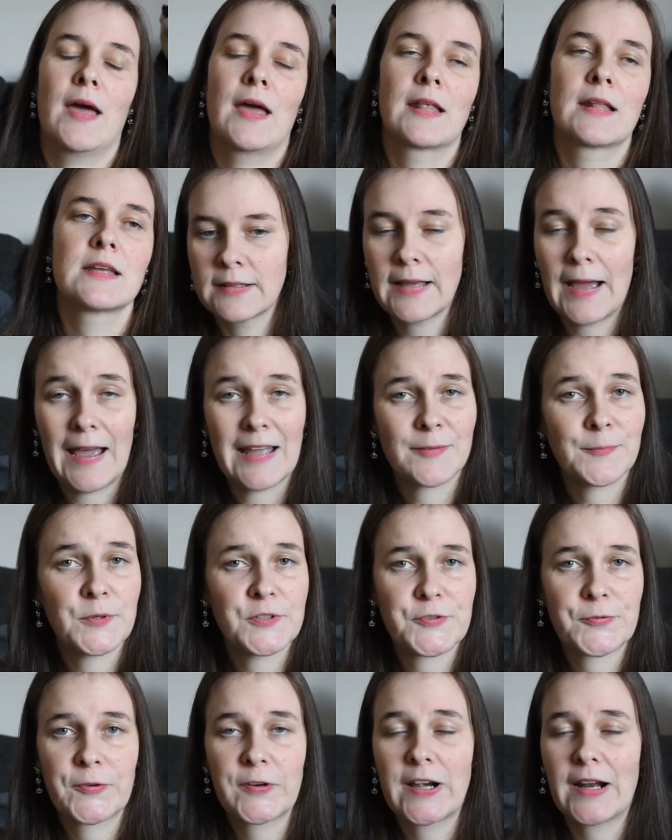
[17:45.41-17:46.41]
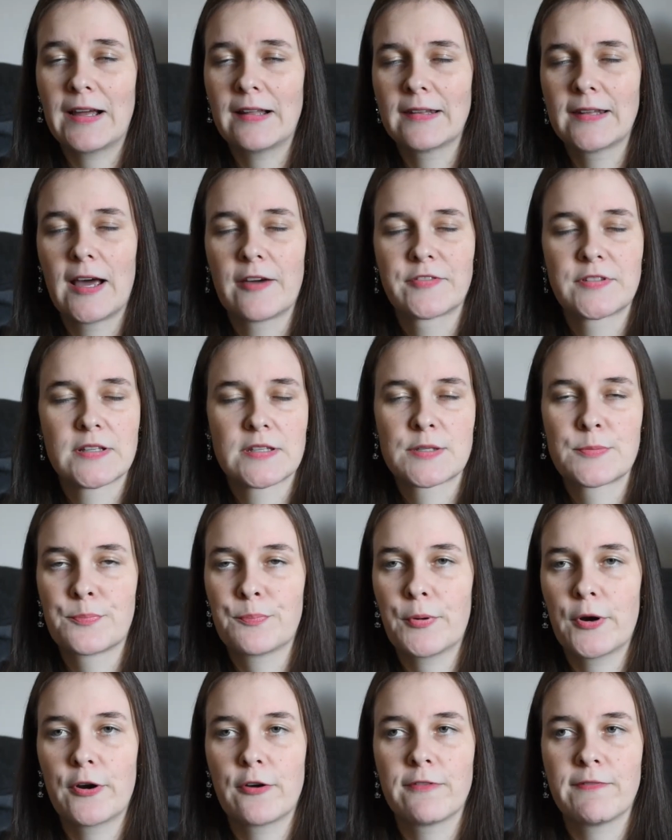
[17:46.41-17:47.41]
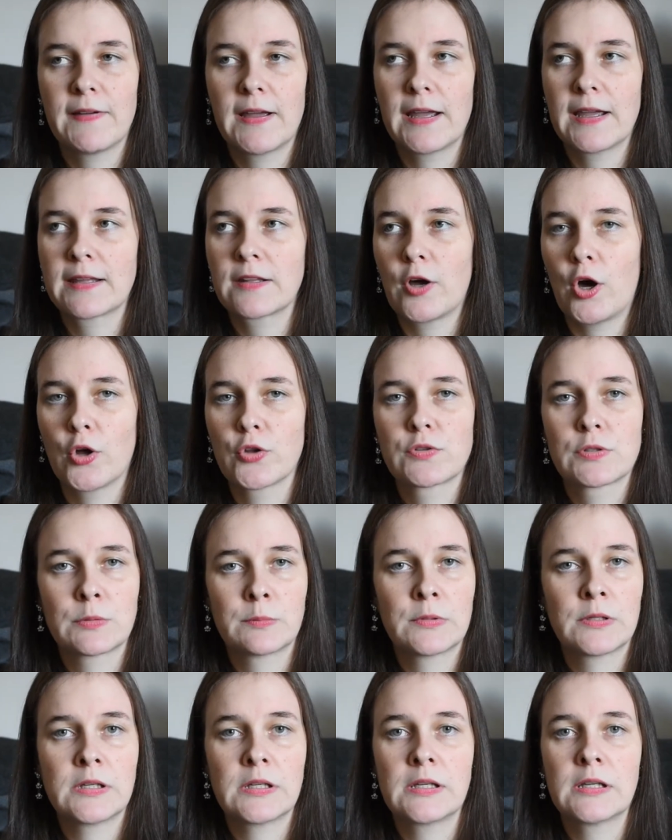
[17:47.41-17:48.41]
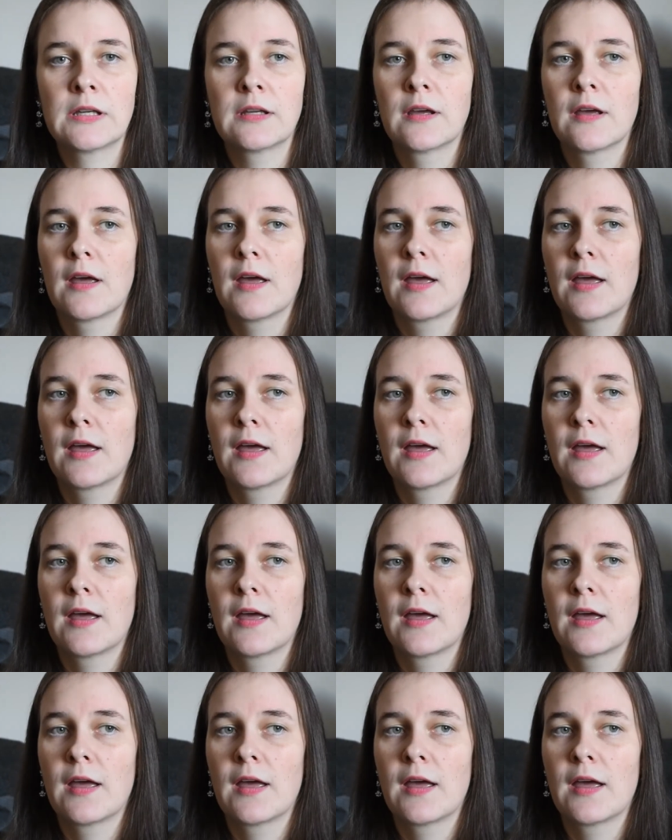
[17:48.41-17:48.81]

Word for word: And the atmosphere, I love this, the perfect autumny,